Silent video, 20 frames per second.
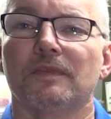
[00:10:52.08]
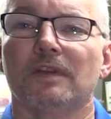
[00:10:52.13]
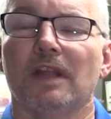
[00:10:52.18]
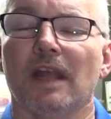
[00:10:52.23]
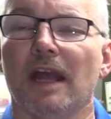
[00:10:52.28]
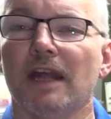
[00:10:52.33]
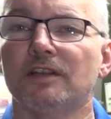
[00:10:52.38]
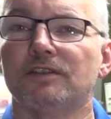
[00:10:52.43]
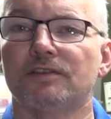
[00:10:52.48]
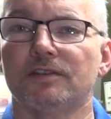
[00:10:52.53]

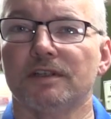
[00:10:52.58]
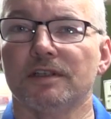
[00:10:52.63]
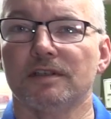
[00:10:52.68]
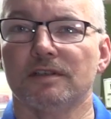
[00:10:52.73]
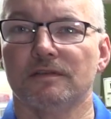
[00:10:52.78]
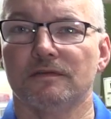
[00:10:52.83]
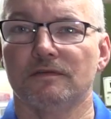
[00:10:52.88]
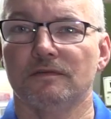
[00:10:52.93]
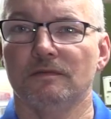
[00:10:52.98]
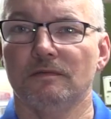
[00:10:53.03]

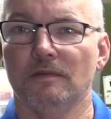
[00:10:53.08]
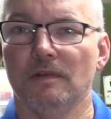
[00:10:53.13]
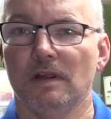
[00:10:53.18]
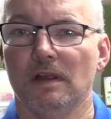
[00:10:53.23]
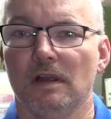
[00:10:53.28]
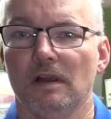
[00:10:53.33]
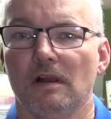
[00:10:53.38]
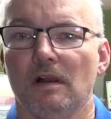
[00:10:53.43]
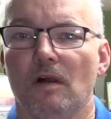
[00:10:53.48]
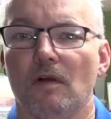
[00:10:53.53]
gantries,
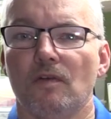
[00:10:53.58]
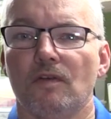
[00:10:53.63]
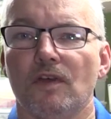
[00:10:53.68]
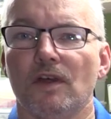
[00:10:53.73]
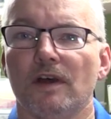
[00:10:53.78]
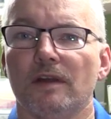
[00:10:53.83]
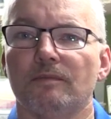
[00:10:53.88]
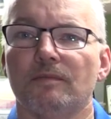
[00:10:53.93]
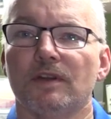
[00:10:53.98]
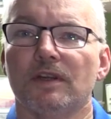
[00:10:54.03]

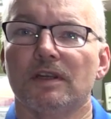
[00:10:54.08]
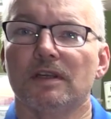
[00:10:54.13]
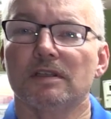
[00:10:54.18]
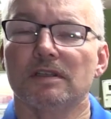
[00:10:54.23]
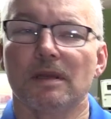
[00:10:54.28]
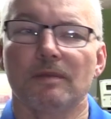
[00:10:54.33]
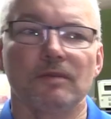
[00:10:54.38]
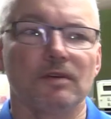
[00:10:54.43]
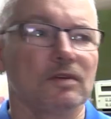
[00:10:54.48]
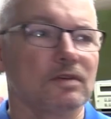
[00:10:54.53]
that because
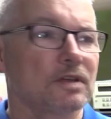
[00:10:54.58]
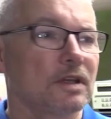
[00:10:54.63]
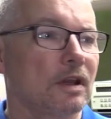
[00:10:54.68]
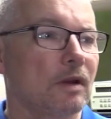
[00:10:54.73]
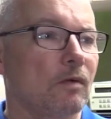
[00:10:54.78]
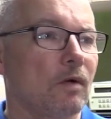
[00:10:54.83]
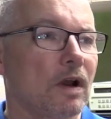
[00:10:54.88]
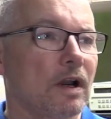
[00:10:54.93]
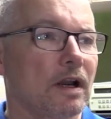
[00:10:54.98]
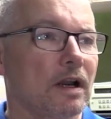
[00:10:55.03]
I'm
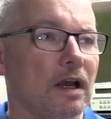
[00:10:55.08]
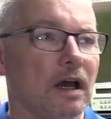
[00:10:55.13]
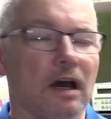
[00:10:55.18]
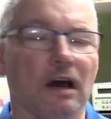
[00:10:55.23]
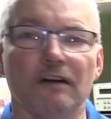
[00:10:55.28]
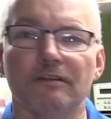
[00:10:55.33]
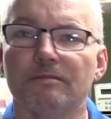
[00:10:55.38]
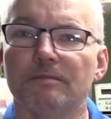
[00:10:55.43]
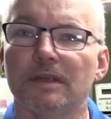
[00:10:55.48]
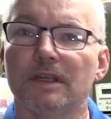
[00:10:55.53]
using
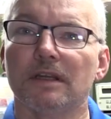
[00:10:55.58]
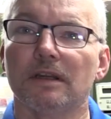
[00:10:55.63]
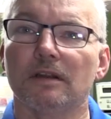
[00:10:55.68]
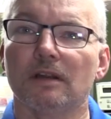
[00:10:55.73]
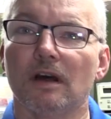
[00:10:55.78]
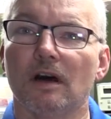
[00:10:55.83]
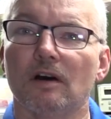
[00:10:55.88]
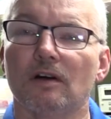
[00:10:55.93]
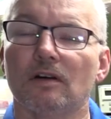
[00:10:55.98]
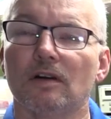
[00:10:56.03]
1.5 meter
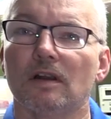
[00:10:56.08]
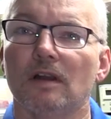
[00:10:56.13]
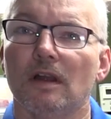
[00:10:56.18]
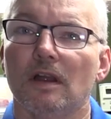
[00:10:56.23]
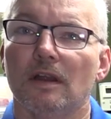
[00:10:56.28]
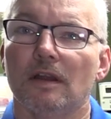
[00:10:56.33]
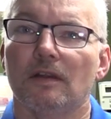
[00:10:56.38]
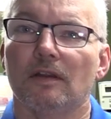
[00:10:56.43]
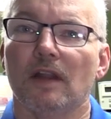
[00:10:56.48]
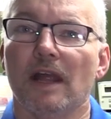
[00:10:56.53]
long
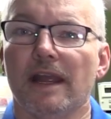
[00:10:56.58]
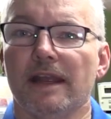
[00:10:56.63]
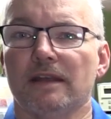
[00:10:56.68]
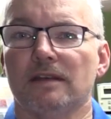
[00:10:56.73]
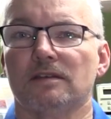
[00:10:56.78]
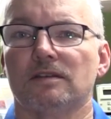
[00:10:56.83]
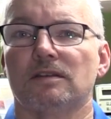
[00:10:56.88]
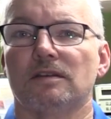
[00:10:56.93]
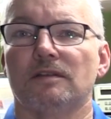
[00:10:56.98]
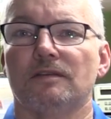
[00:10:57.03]

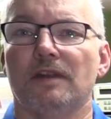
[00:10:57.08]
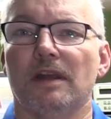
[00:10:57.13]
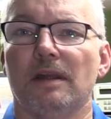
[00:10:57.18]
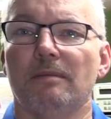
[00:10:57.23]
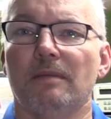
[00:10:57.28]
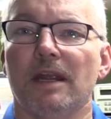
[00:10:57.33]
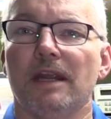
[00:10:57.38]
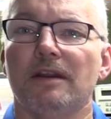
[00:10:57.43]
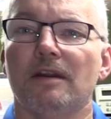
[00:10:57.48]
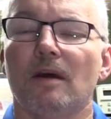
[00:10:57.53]
lengths, there
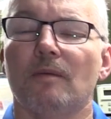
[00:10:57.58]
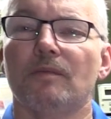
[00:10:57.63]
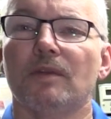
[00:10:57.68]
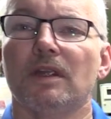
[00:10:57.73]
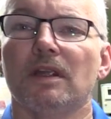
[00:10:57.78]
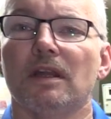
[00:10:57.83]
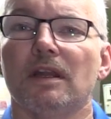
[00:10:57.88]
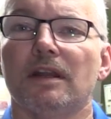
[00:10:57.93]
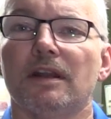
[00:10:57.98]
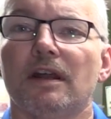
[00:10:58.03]
may not
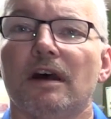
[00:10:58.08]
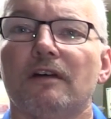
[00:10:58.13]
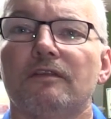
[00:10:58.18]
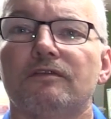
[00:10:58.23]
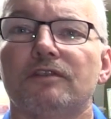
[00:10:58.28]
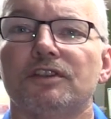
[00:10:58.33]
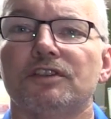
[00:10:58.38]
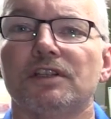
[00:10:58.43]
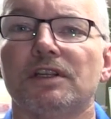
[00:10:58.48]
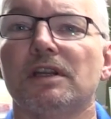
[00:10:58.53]
be enough
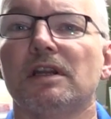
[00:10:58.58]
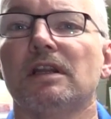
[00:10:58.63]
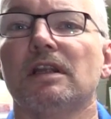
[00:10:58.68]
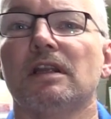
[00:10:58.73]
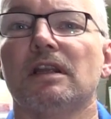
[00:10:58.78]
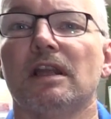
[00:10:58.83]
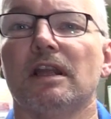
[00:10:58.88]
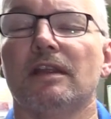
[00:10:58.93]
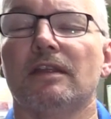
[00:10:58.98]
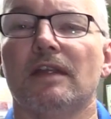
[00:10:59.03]
rigidity
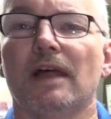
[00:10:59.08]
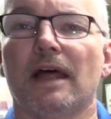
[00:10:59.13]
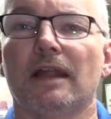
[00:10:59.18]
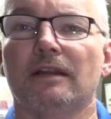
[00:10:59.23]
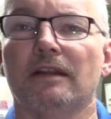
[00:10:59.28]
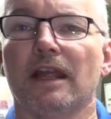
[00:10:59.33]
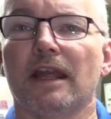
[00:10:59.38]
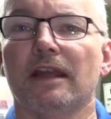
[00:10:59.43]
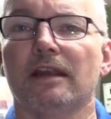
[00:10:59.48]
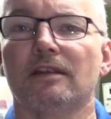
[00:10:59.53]
in that
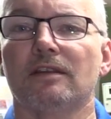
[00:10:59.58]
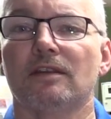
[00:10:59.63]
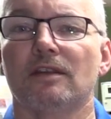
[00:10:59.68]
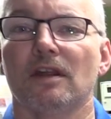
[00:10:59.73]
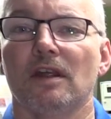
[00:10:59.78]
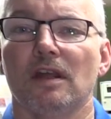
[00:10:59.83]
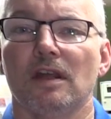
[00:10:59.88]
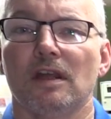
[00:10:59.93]
length